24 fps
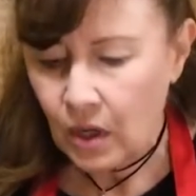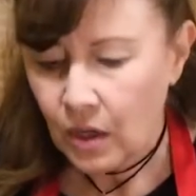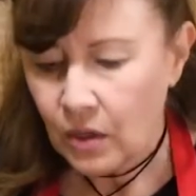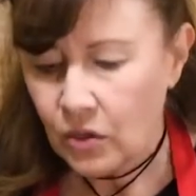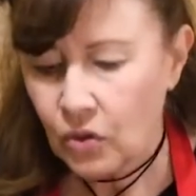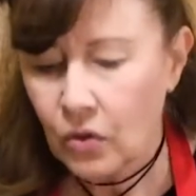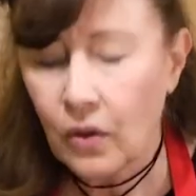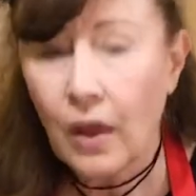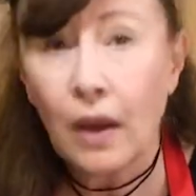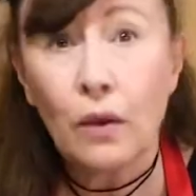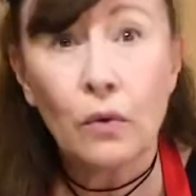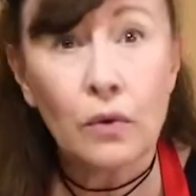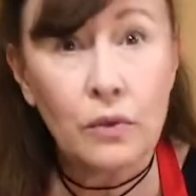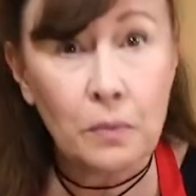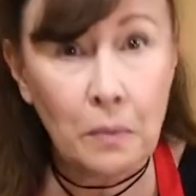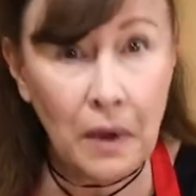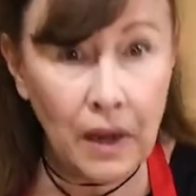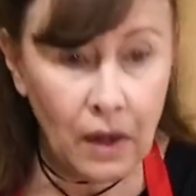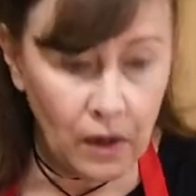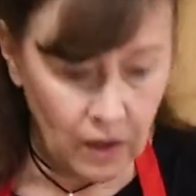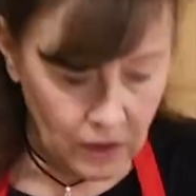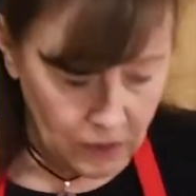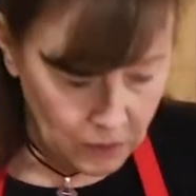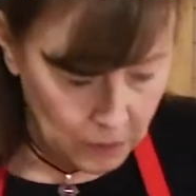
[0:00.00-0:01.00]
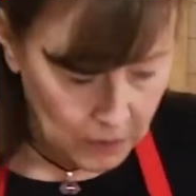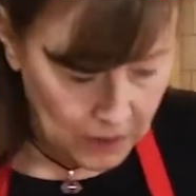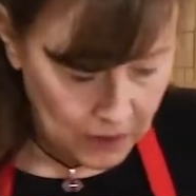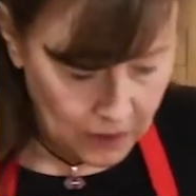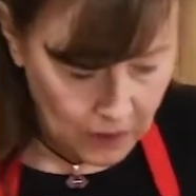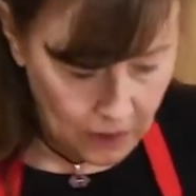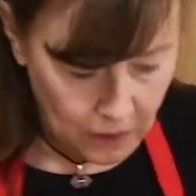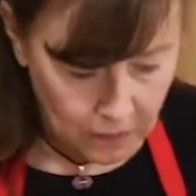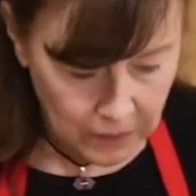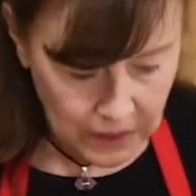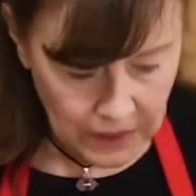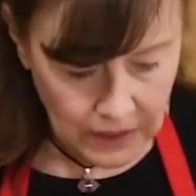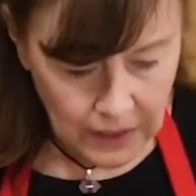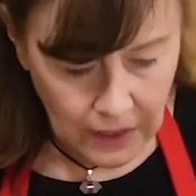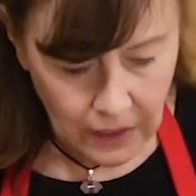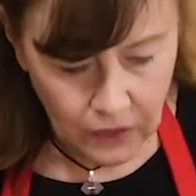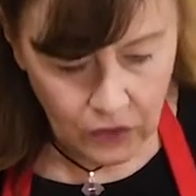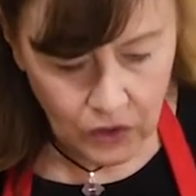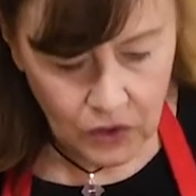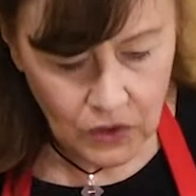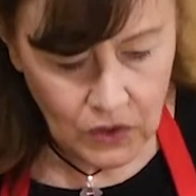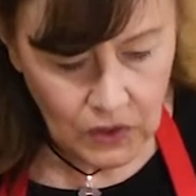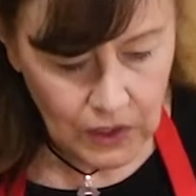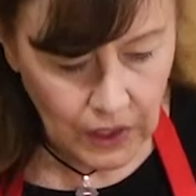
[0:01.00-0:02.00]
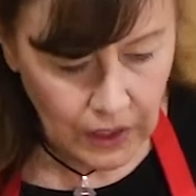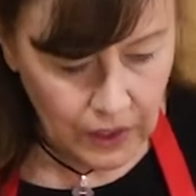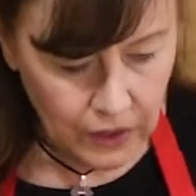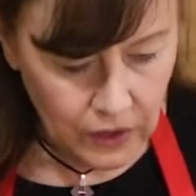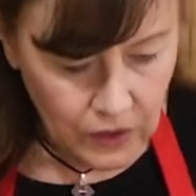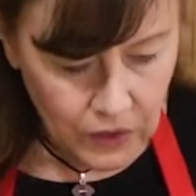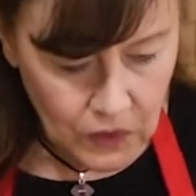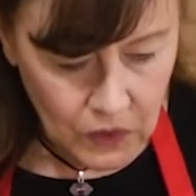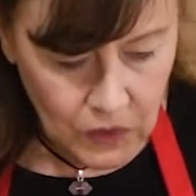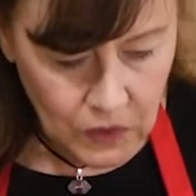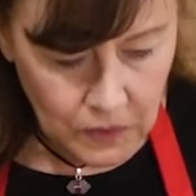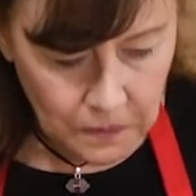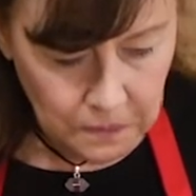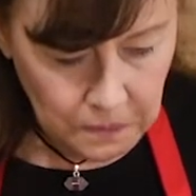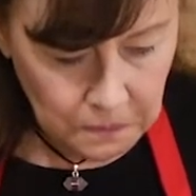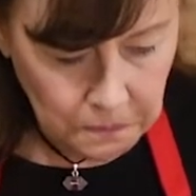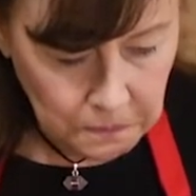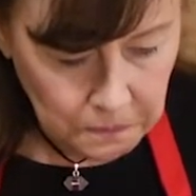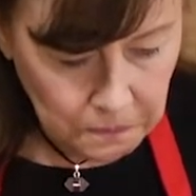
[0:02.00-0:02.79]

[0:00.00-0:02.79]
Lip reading: So that was my husband coming down the stairs.